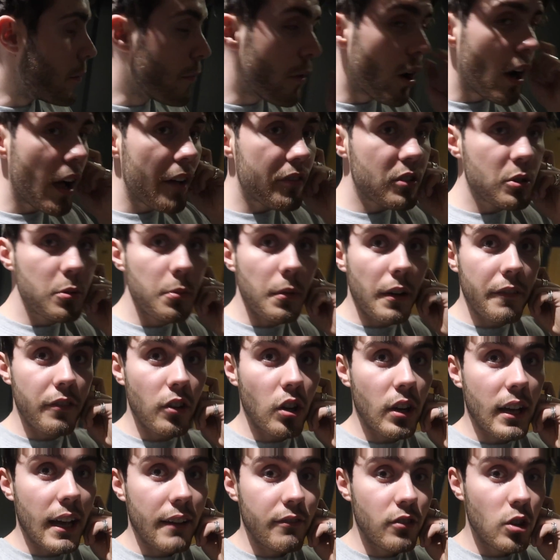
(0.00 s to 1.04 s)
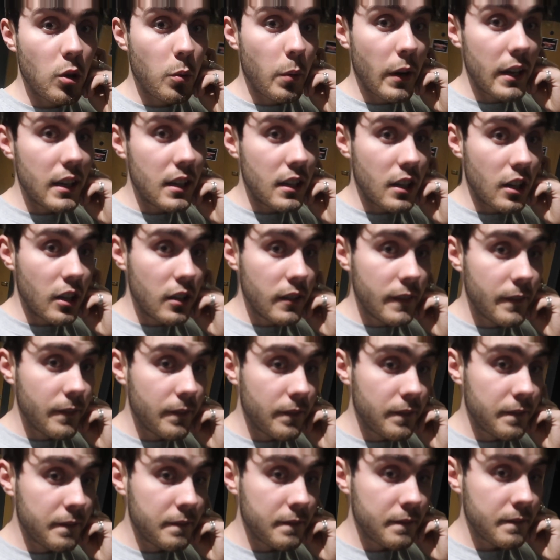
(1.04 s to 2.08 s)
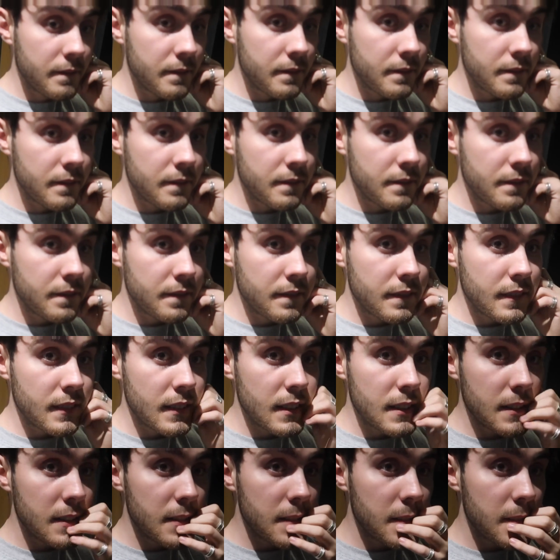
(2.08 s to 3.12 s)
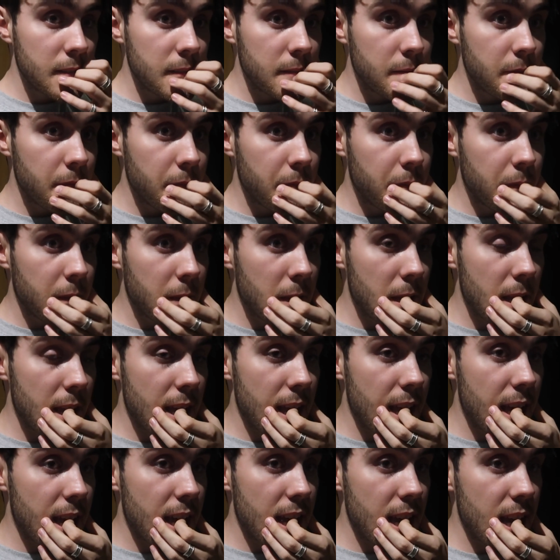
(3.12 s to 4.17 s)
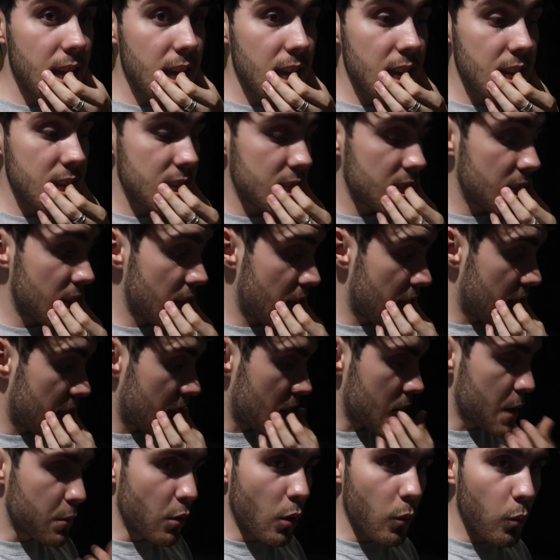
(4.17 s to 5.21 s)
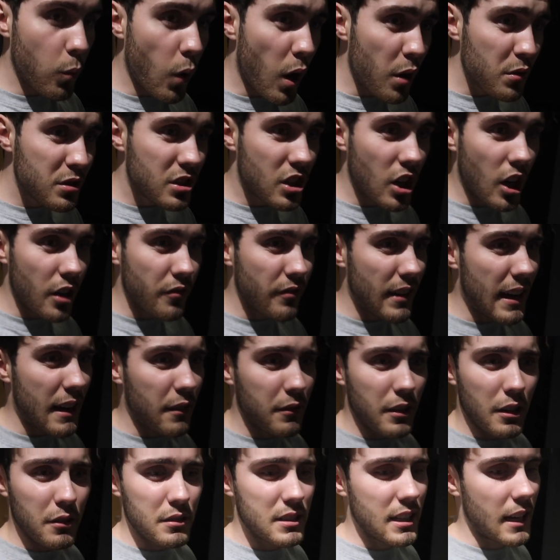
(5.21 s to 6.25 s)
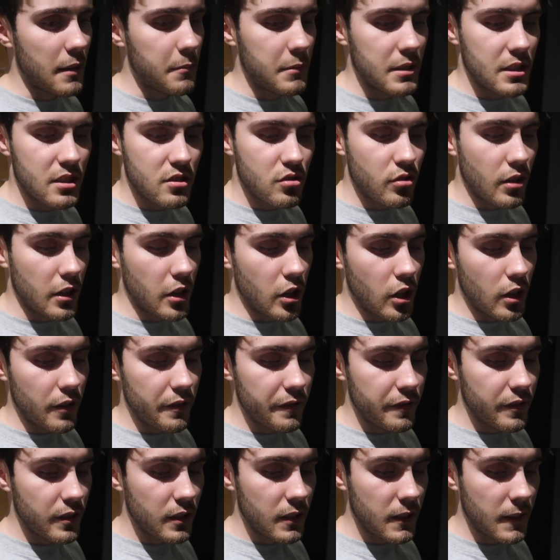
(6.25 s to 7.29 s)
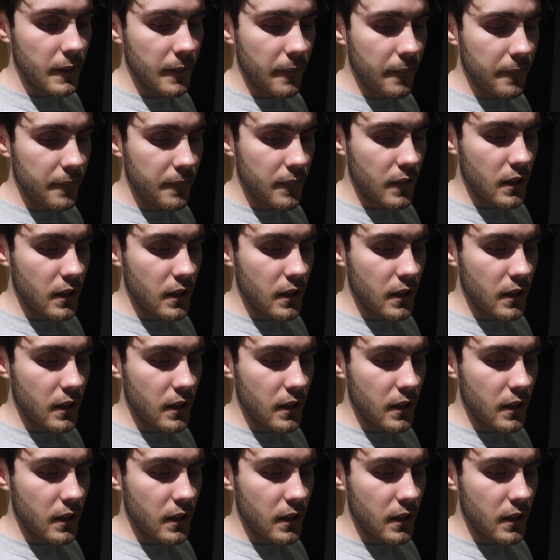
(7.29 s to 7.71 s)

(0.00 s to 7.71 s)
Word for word: I might have to put my vlog camera away, you know. Or can you get your cheeky phone out or not? What? whilst going round, they'll take me straight off. Do you reckon?